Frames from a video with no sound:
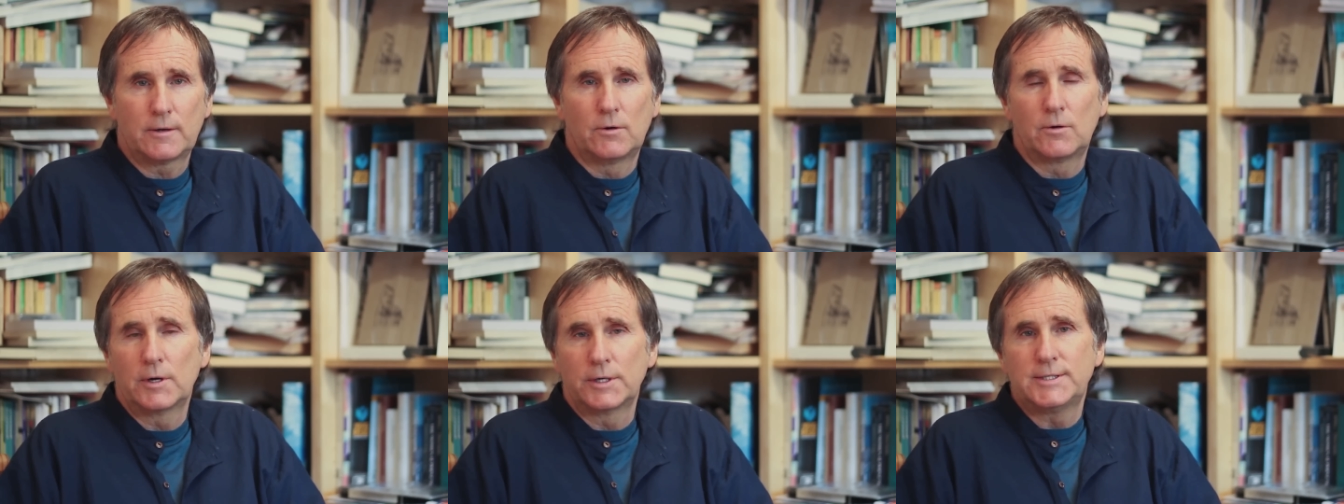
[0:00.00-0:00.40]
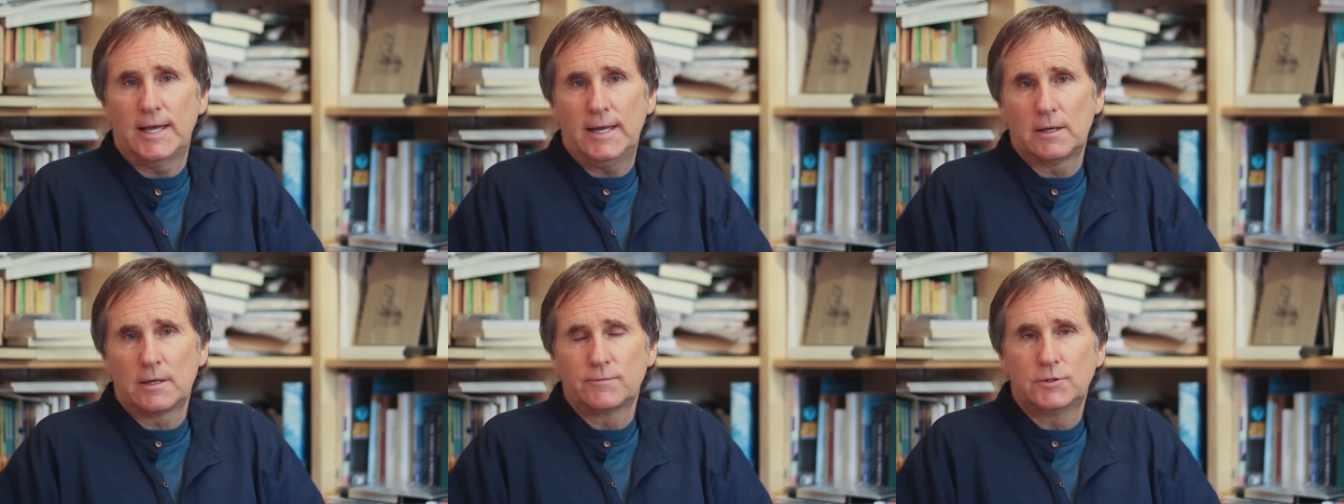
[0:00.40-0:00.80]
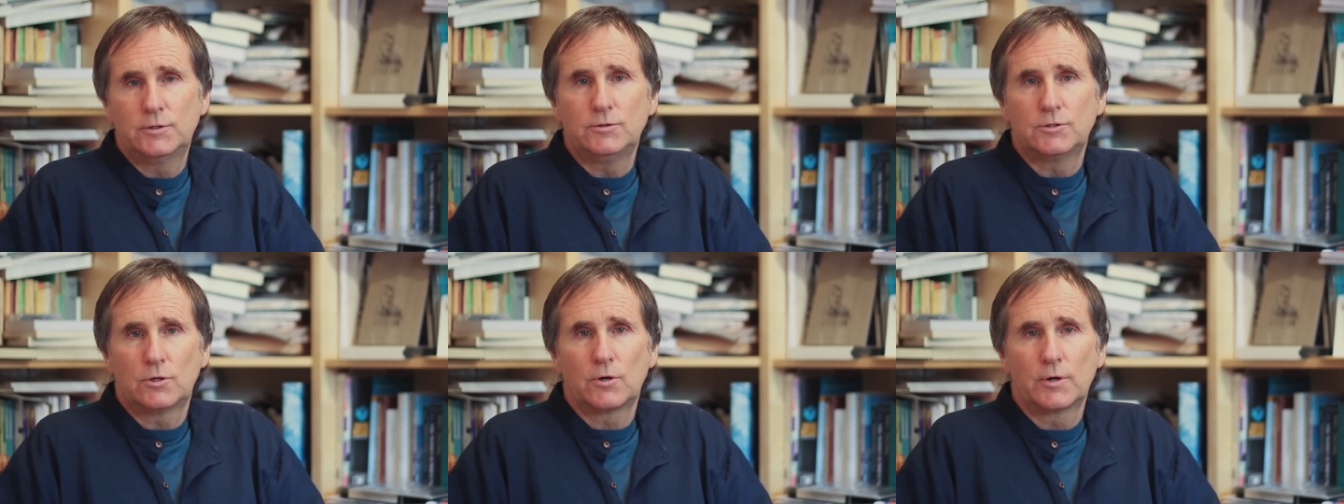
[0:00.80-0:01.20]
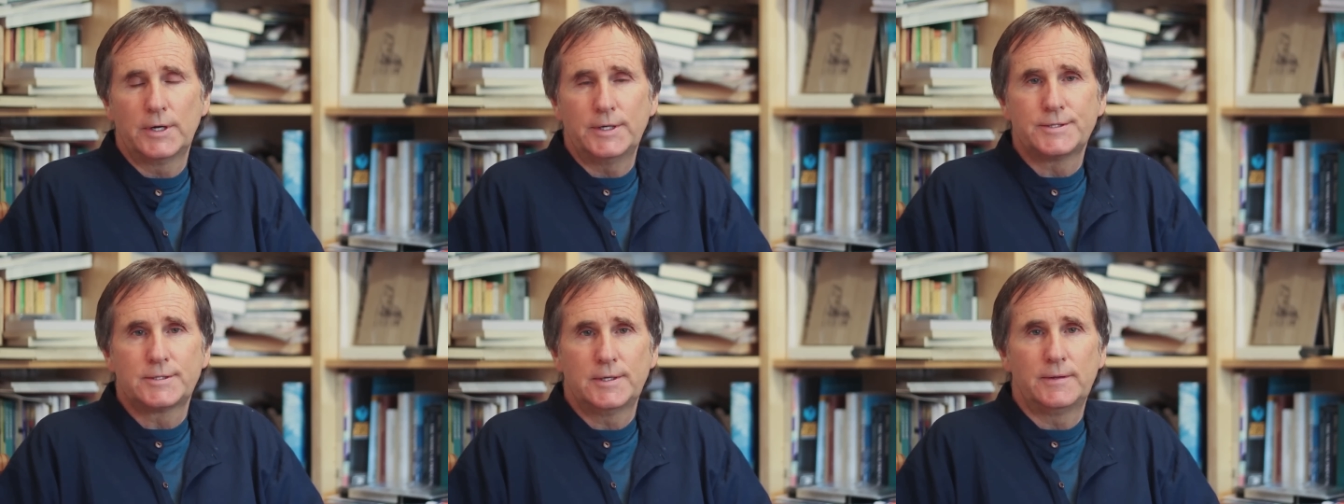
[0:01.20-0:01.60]
or a tale of two
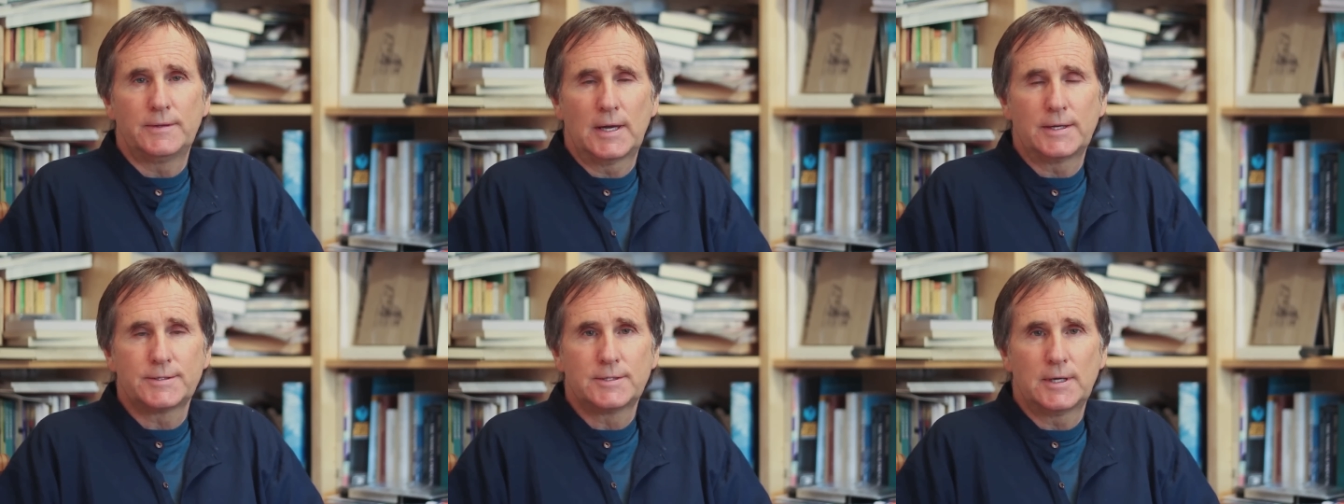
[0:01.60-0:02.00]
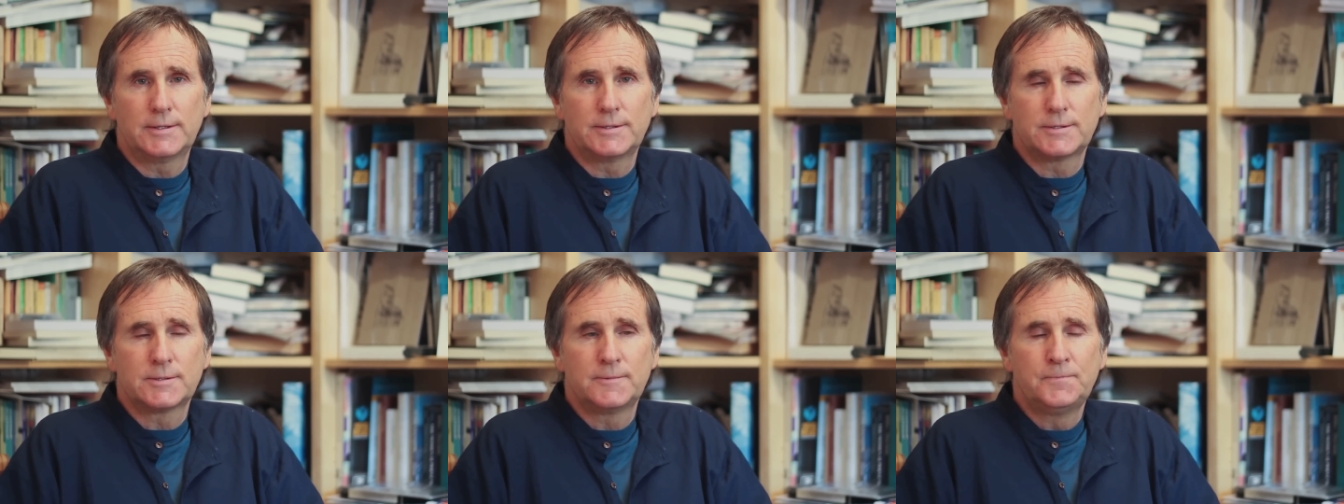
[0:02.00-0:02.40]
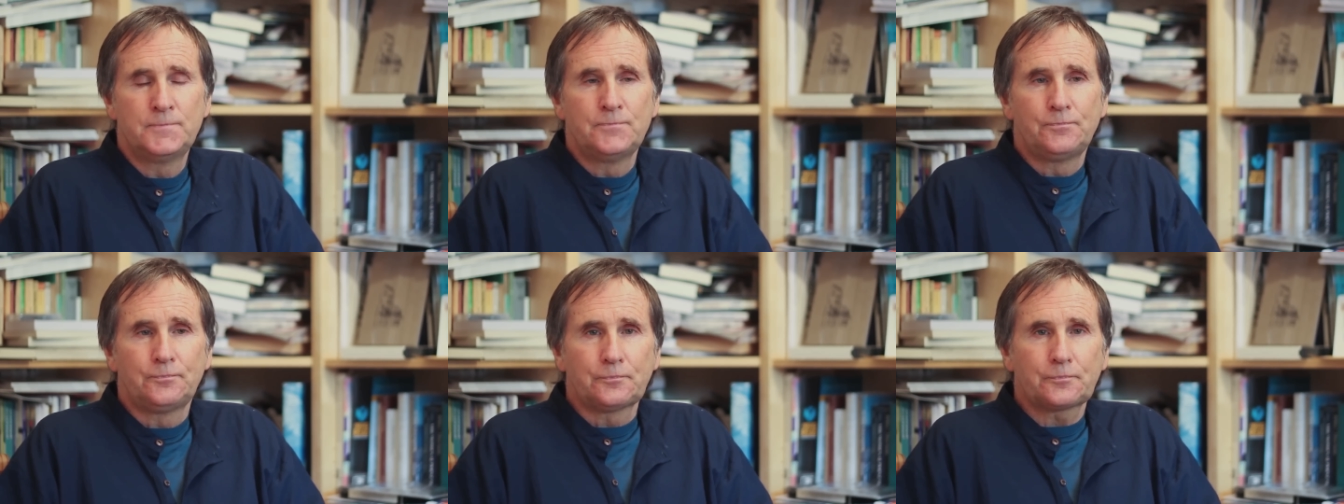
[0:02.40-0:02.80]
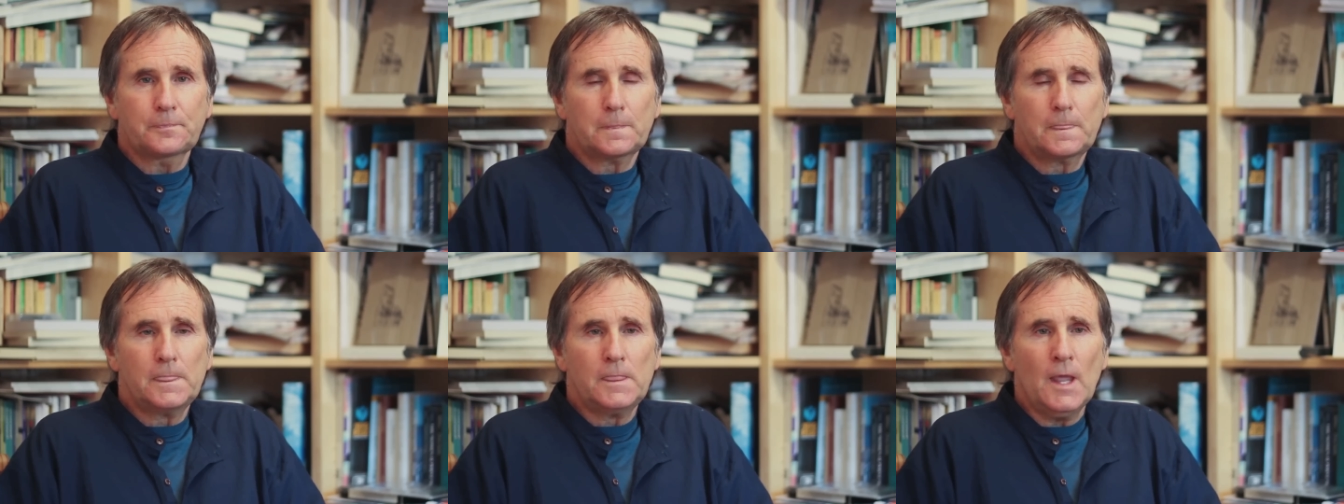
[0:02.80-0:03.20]
Tories in that sense.
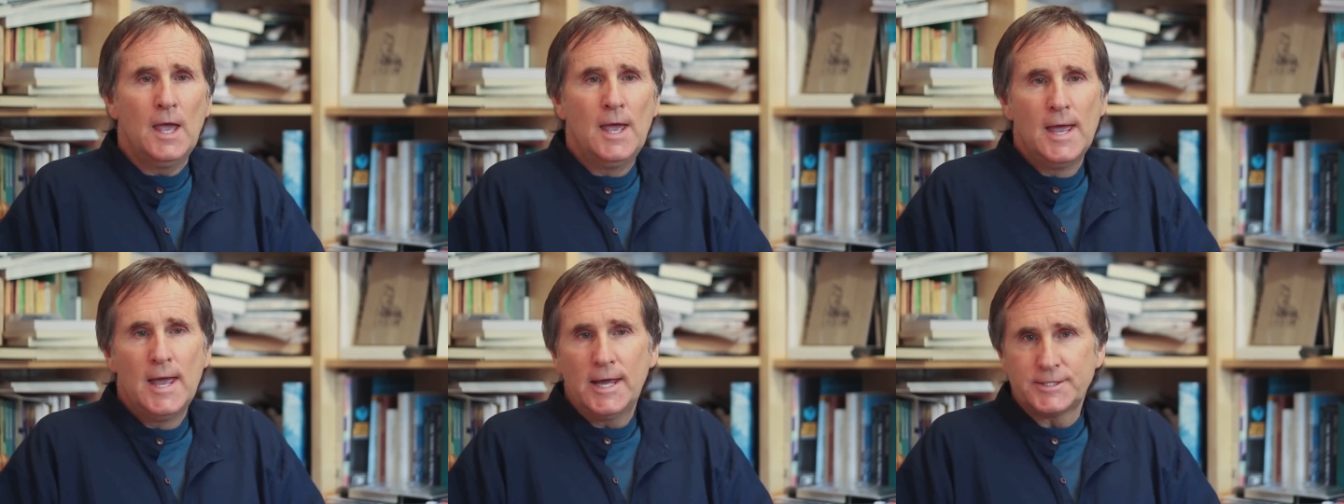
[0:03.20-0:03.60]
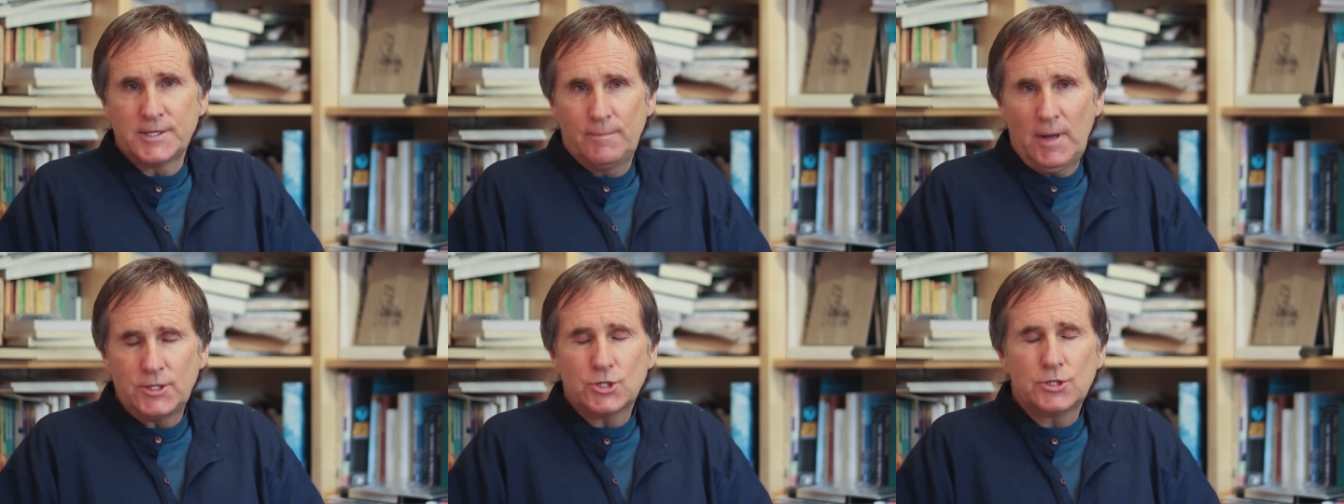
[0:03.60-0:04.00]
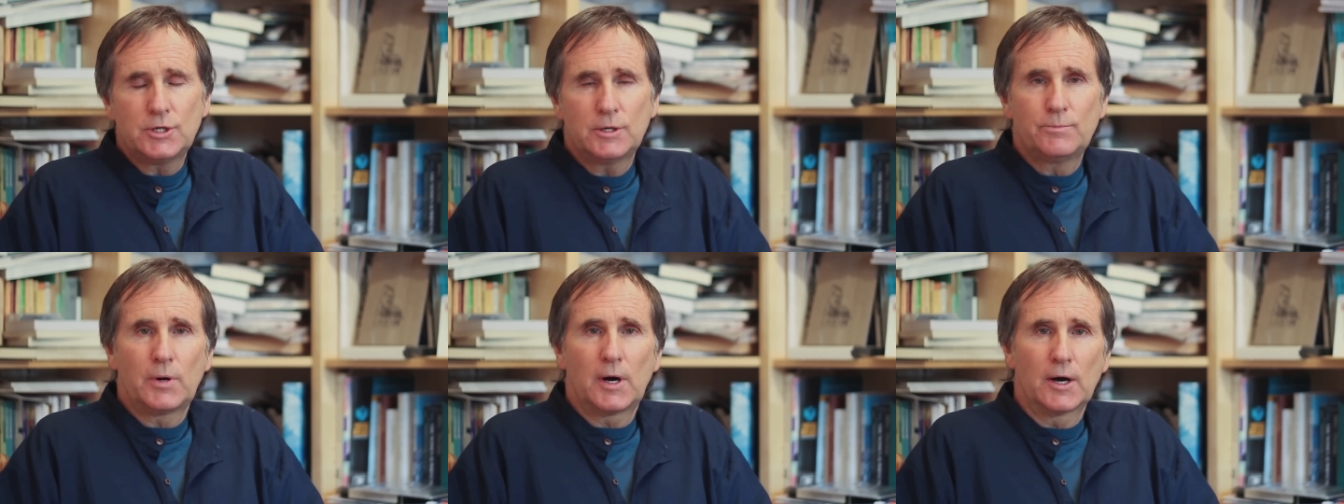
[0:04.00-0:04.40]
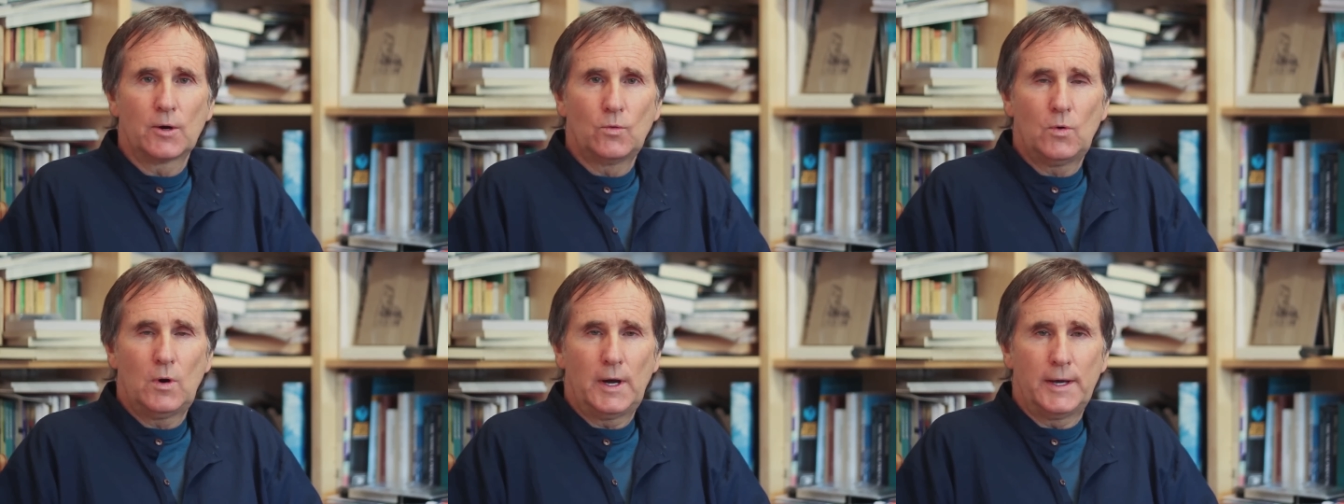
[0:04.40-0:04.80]
As I mentioned in part
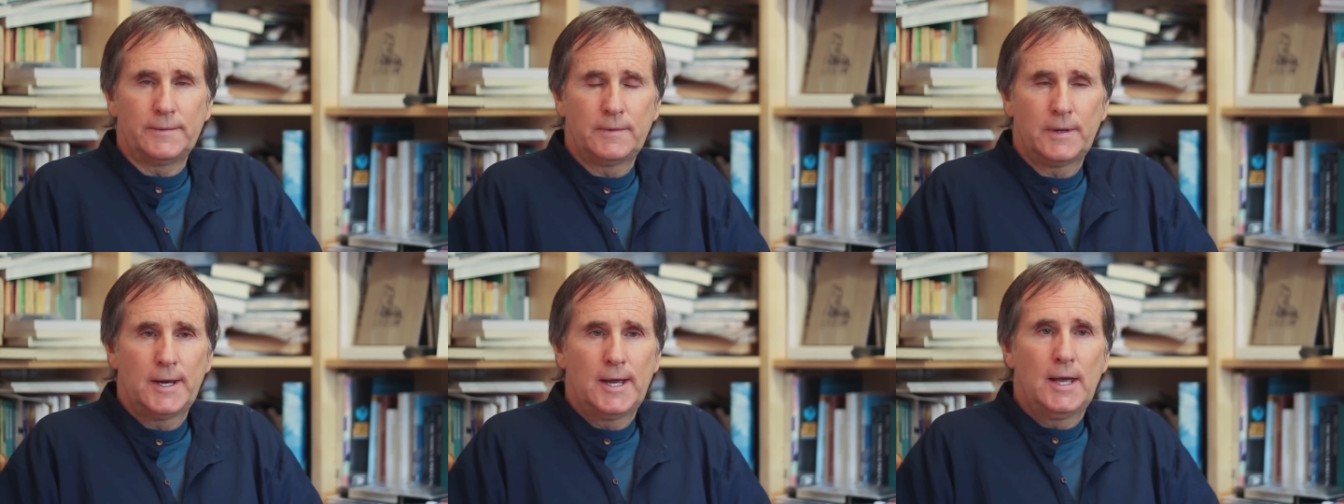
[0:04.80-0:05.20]
1,